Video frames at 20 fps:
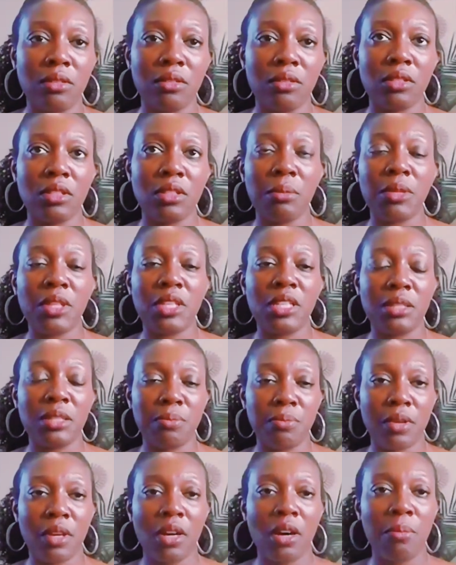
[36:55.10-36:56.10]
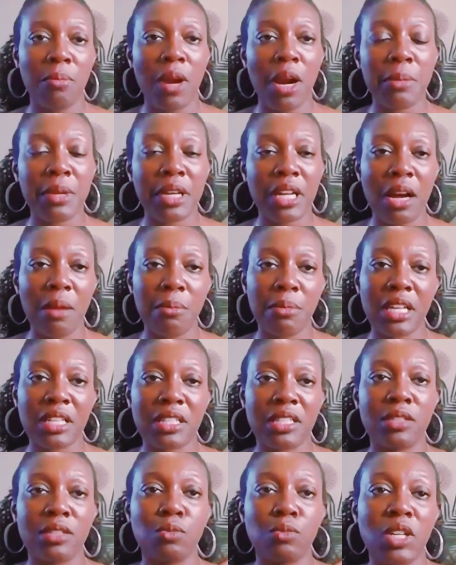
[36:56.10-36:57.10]
some of these apartment
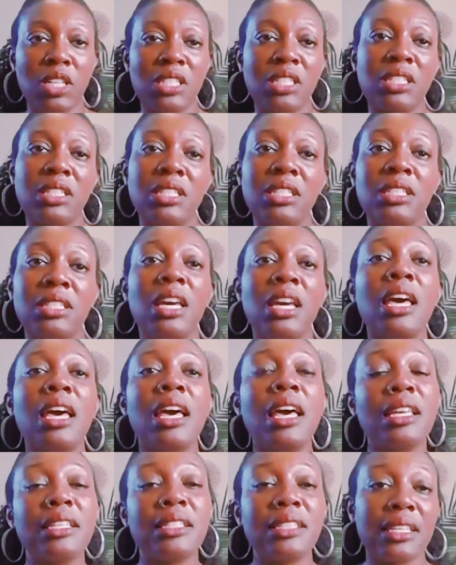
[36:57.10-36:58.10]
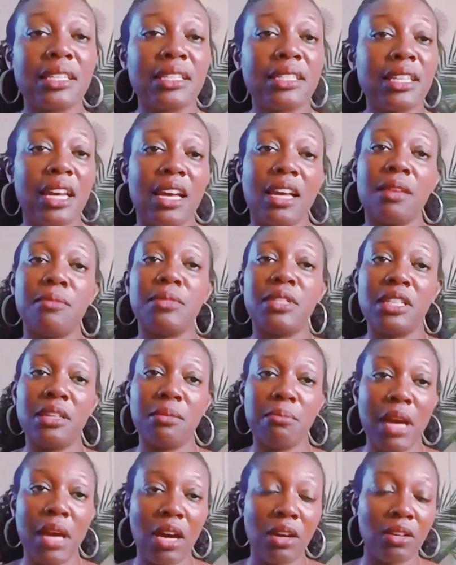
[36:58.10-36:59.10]
complexes want to see six times the
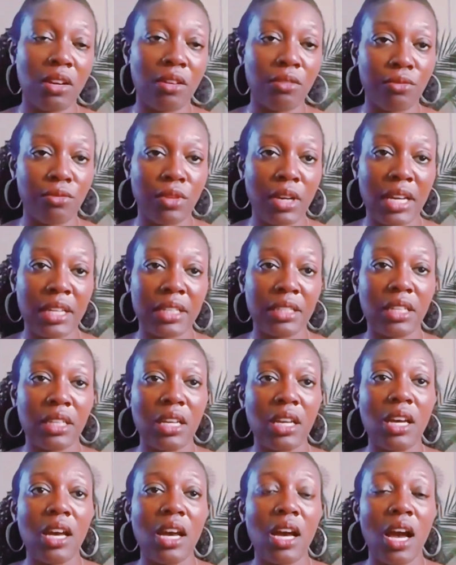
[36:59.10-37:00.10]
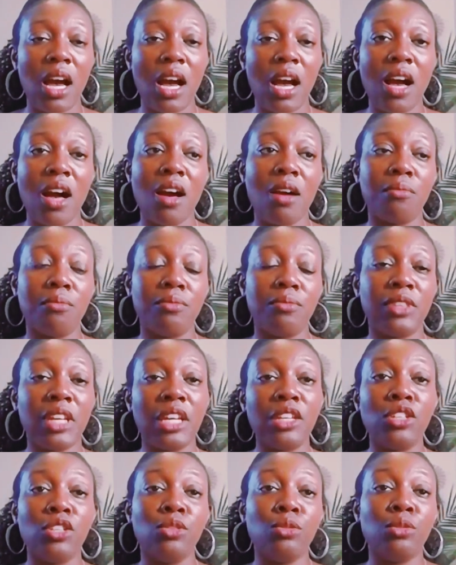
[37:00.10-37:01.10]
amount of rent um,
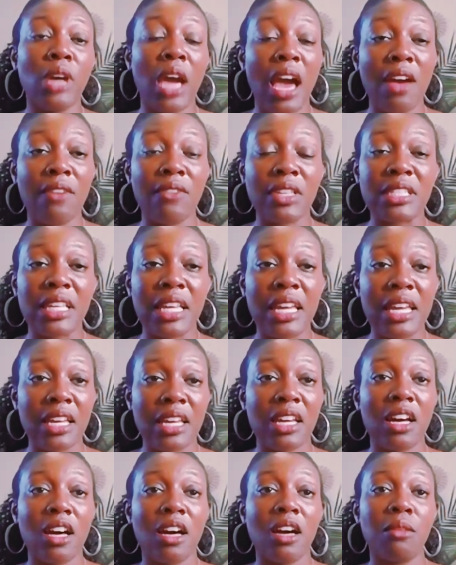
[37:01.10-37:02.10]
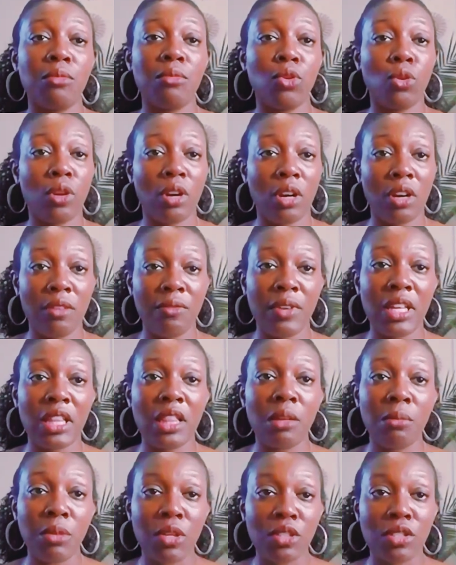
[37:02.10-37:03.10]
that you have as income or
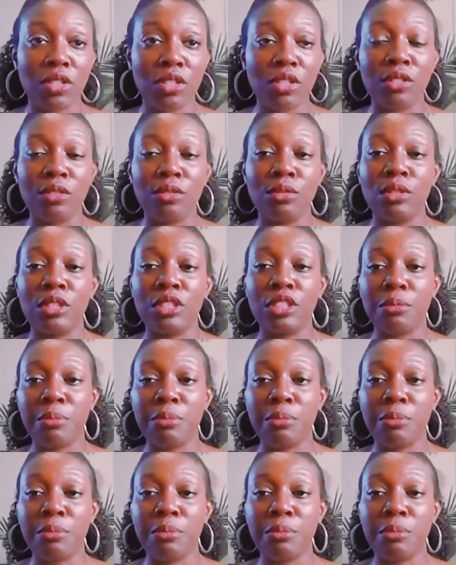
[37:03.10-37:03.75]
available to you in your